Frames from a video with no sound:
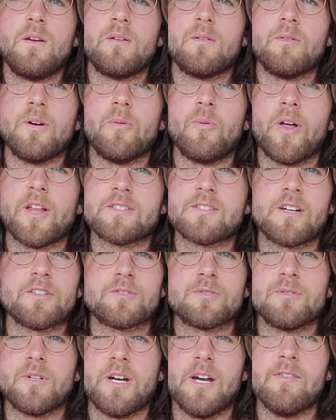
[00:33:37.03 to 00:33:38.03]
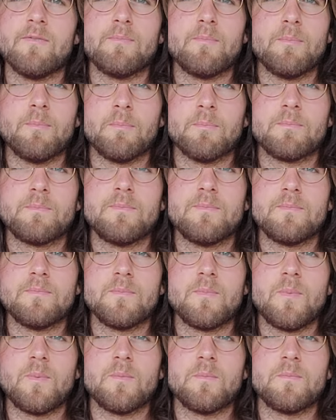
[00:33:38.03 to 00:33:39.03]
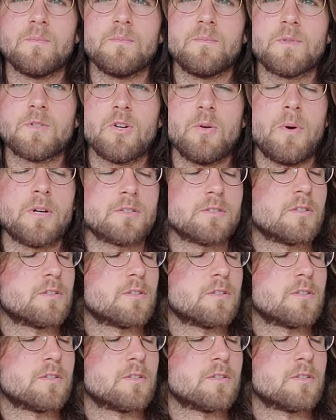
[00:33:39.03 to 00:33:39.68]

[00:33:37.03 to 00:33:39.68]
Right, well, that's not true. I have so much to